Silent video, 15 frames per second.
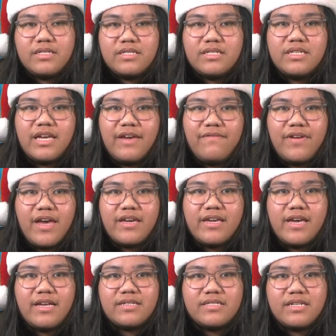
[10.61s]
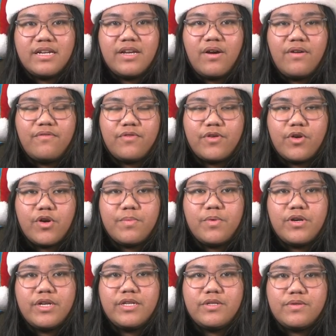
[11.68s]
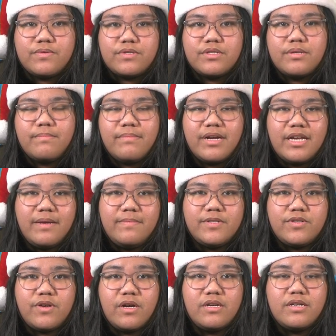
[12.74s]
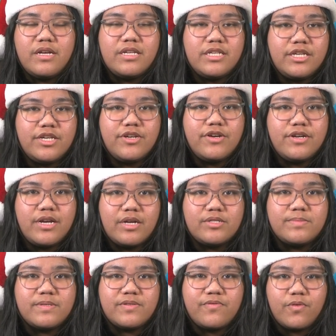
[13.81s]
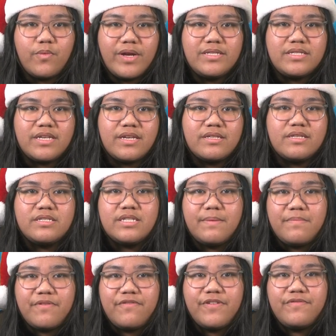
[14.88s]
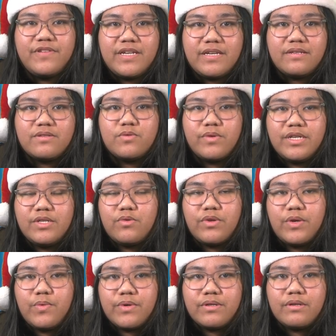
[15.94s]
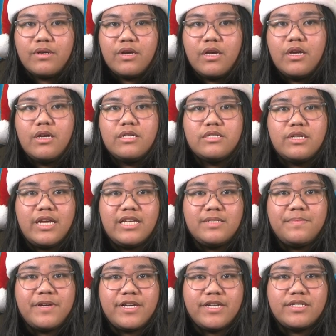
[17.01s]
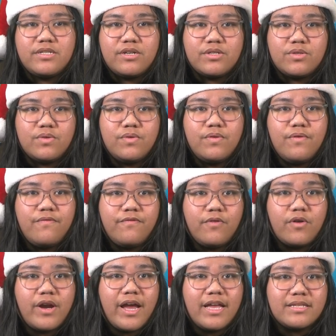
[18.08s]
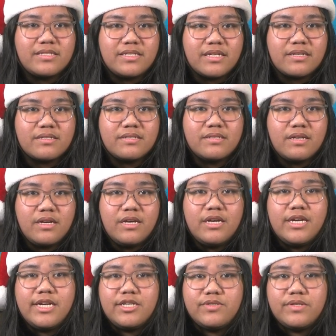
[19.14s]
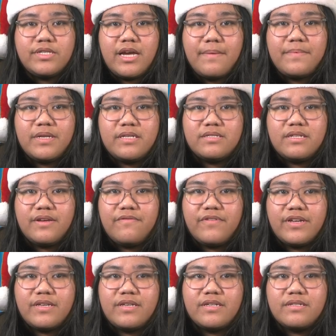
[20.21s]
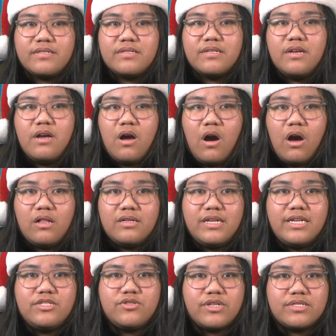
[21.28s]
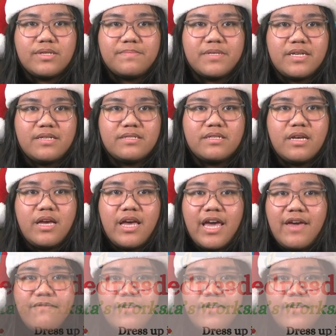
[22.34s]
this is KVIKS signing on for your morning news. My name is Yana and here are announcements for Wednesday, December 15, 2021. Today's periods are 2, 4, and 6. Here's what's happening today Vikings. Holiday dress up days. Hey